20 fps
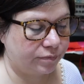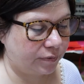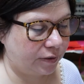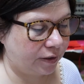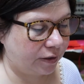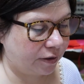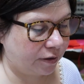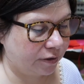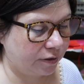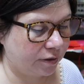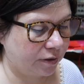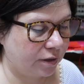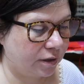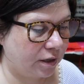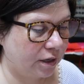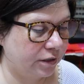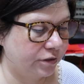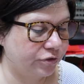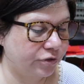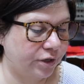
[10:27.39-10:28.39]
they are.
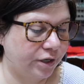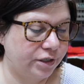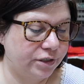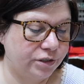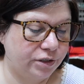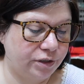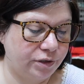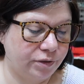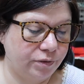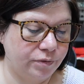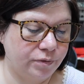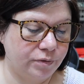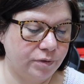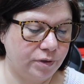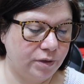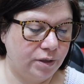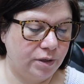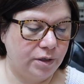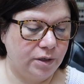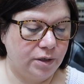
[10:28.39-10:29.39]
I try to